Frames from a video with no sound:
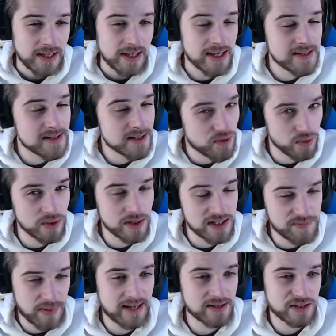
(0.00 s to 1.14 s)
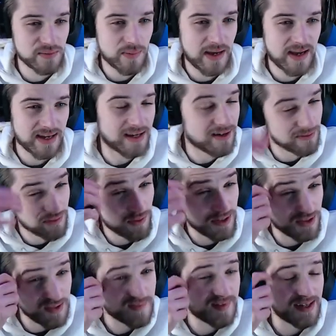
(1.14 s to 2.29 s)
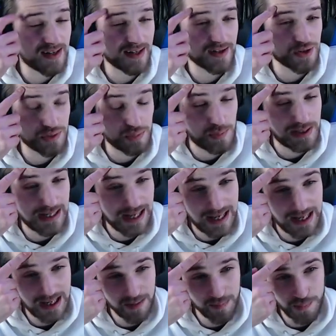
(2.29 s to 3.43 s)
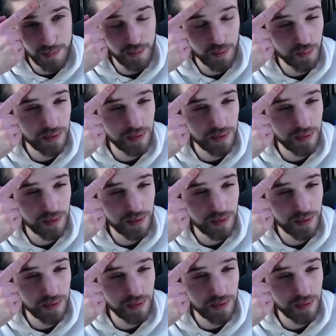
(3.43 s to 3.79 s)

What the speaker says: It's a good expansion pack, although I do feel like it should be A, but